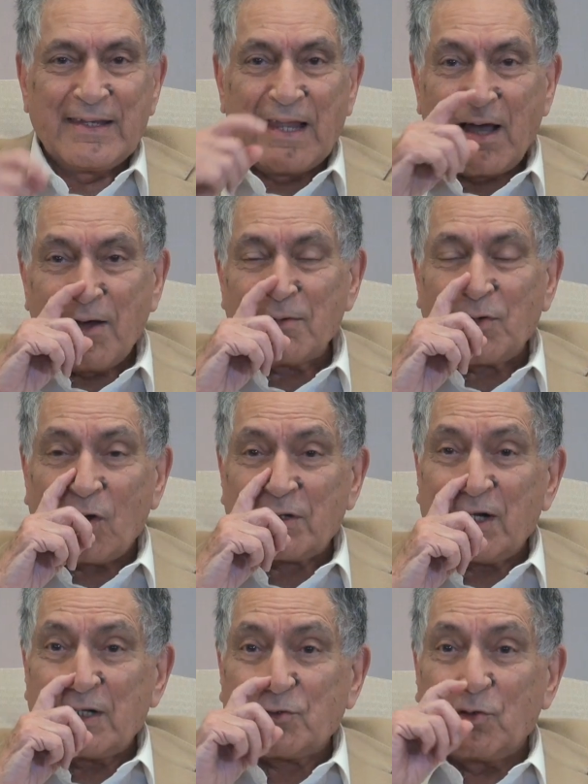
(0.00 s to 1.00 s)
now
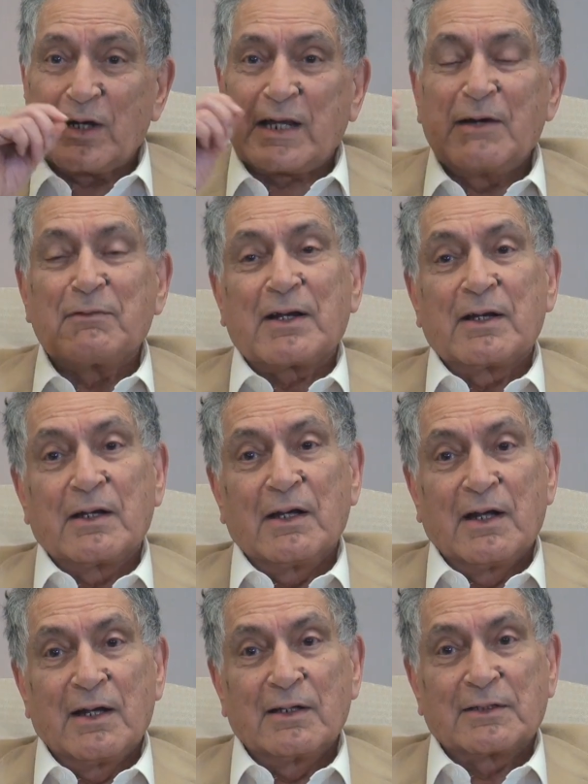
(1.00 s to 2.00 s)
doctor has to recover
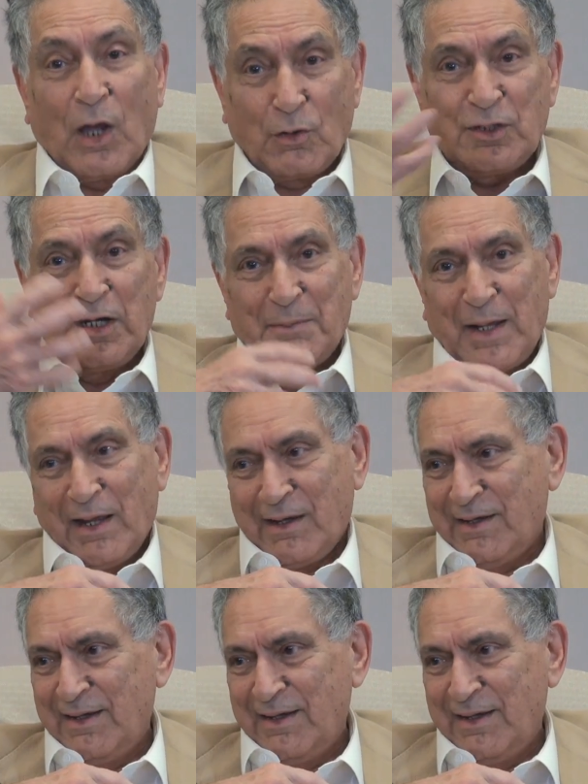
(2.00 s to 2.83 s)
1,000 back.